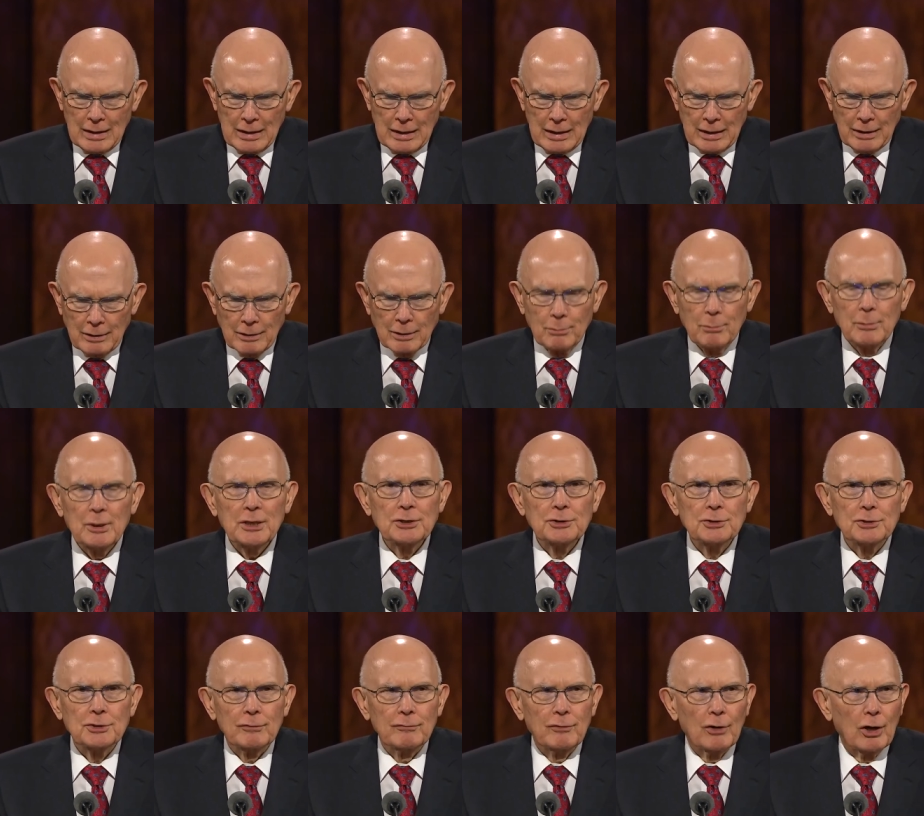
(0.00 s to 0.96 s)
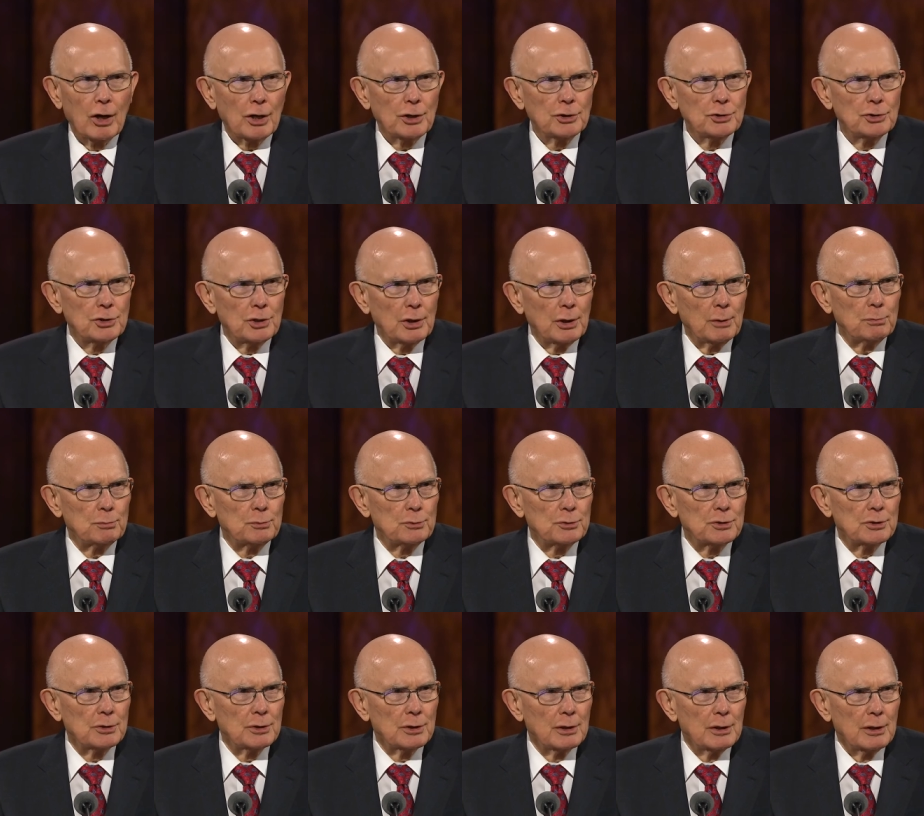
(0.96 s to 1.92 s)
In the midst of
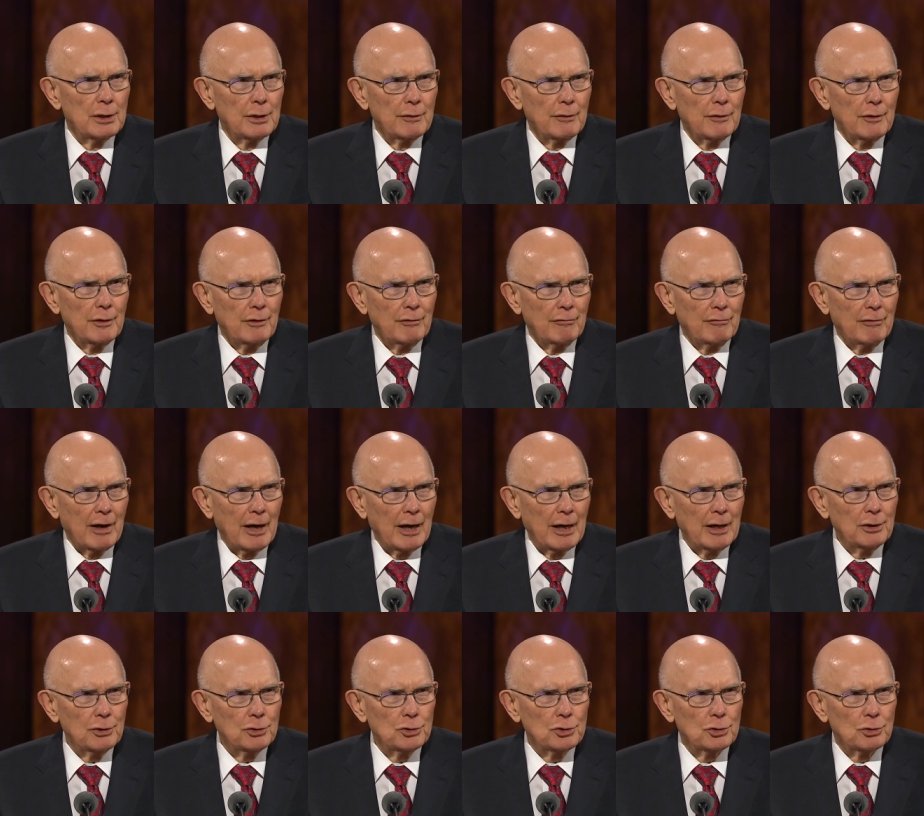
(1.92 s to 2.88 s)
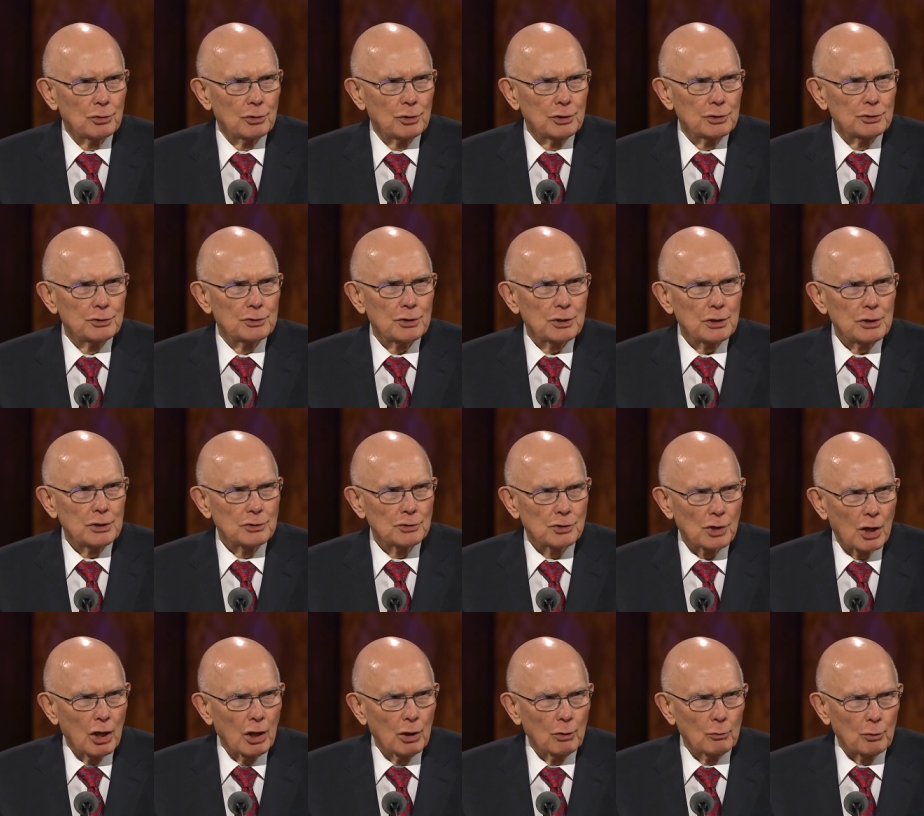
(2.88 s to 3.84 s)
hardships, the divine assurance is
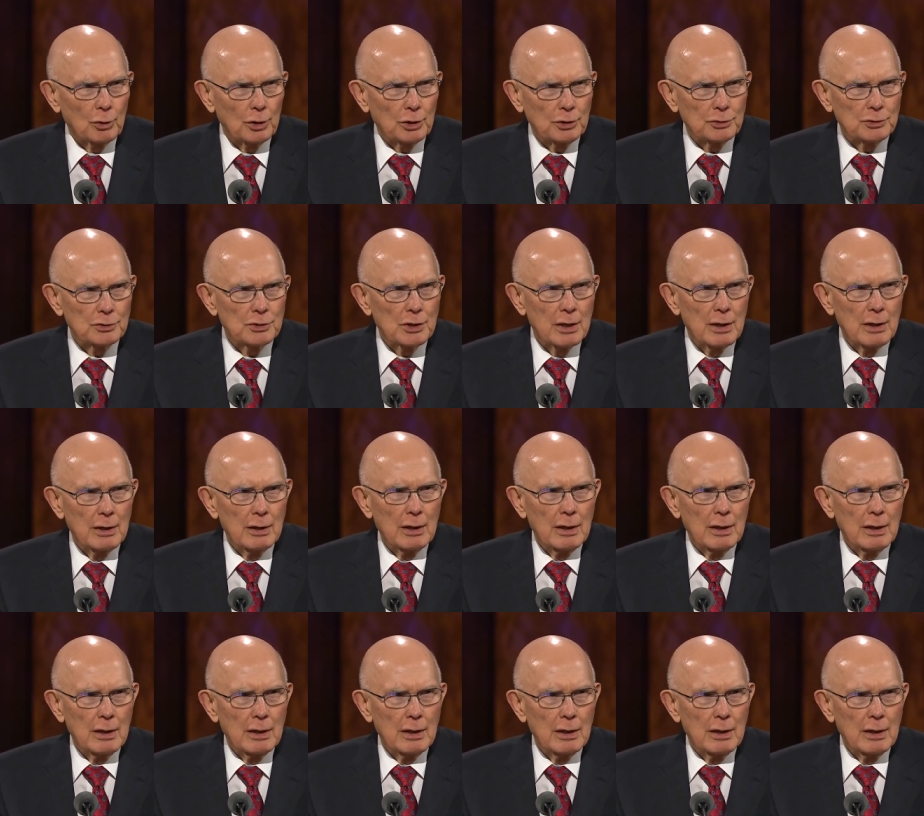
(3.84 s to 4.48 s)
always